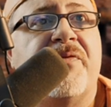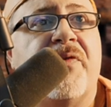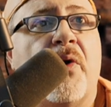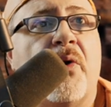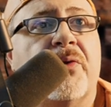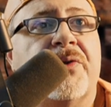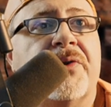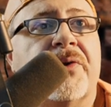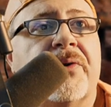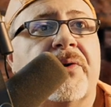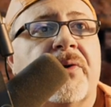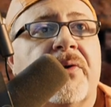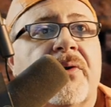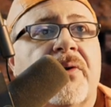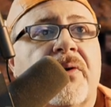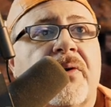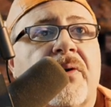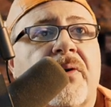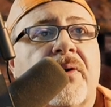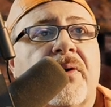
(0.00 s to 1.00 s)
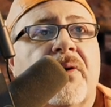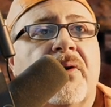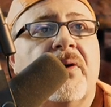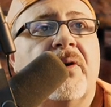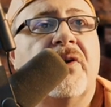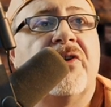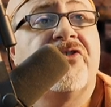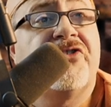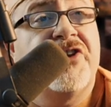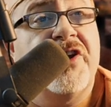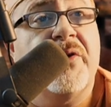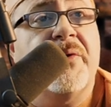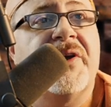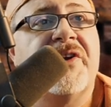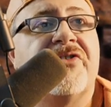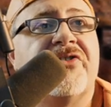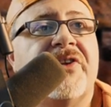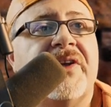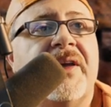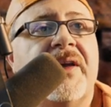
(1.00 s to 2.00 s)
folder.
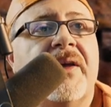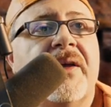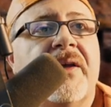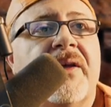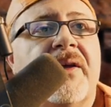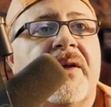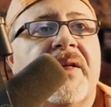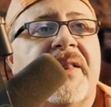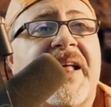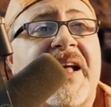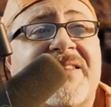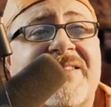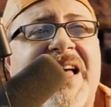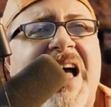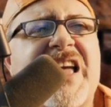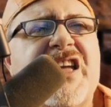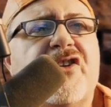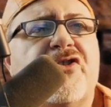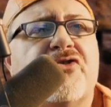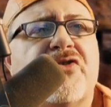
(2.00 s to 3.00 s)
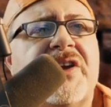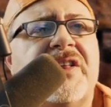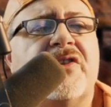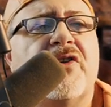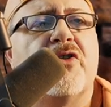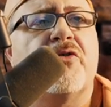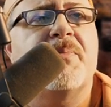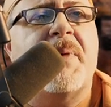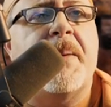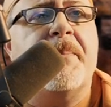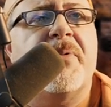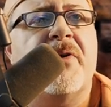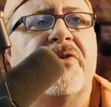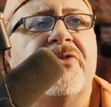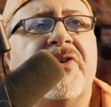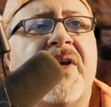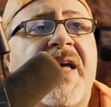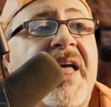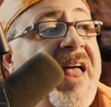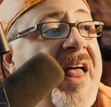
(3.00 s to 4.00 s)
Seriously, that's how you treat those
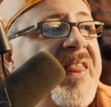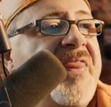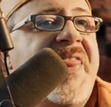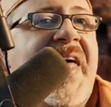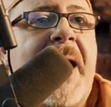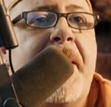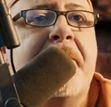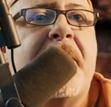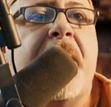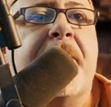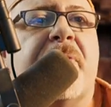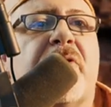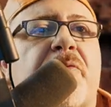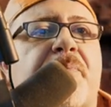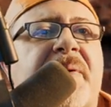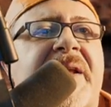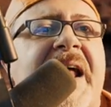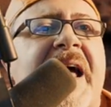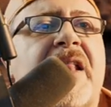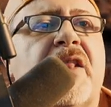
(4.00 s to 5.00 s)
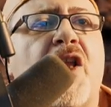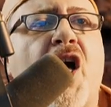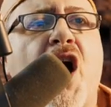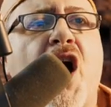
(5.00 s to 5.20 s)
members? That member's been on